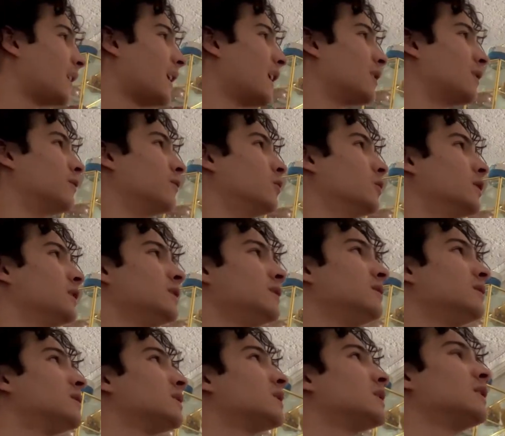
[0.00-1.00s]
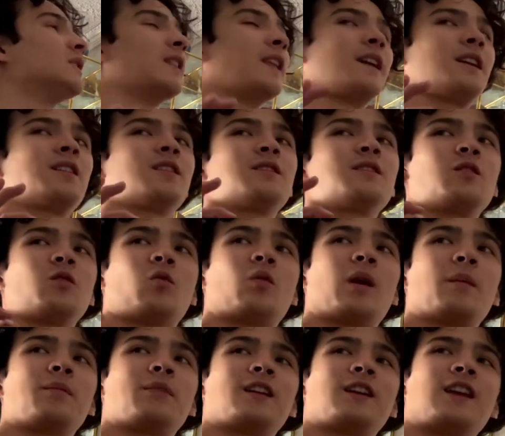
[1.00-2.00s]
out of wood to like
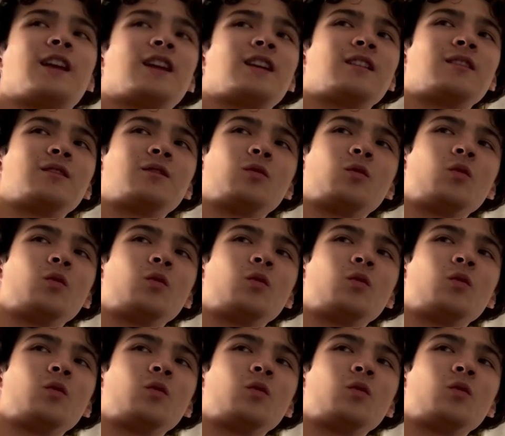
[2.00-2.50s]
replicate